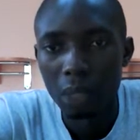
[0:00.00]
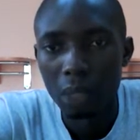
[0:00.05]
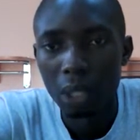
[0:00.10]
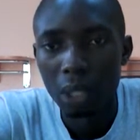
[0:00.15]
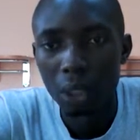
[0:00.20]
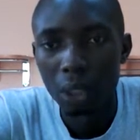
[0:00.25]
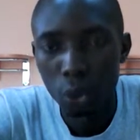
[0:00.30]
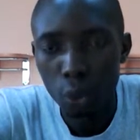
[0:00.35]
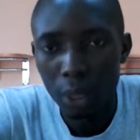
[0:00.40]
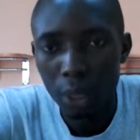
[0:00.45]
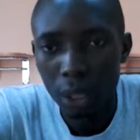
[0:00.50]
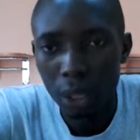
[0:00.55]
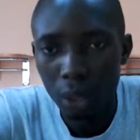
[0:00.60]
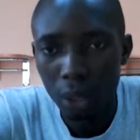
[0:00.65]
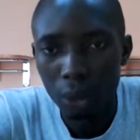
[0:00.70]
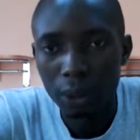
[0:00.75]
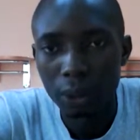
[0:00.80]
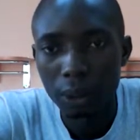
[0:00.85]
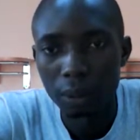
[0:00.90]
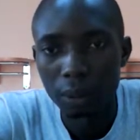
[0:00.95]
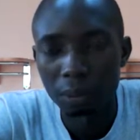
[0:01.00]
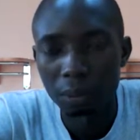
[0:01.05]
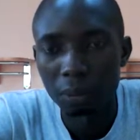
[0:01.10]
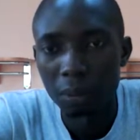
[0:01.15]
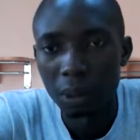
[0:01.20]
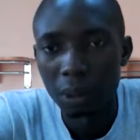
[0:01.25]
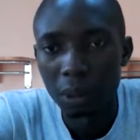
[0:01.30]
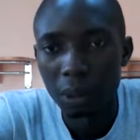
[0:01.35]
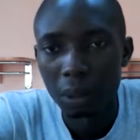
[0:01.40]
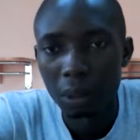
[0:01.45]
You do a course,
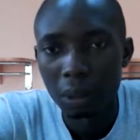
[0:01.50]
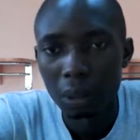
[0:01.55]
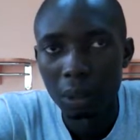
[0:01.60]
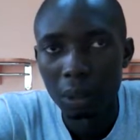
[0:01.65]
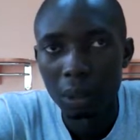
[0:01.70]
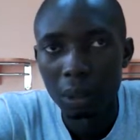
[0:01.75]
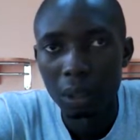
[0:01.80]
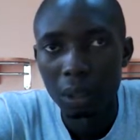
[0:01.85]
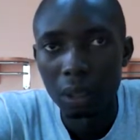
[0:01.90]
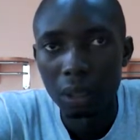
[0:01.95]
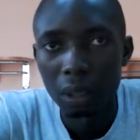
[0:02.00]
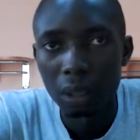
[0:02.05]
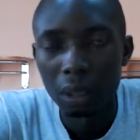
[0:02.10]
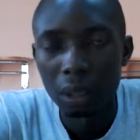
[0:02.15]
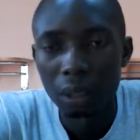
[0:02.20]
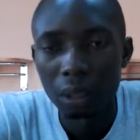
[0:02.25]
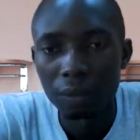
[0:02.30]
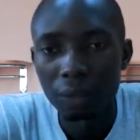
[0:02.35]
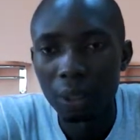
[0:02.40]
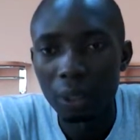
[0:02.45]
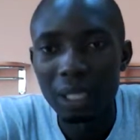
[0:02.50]
for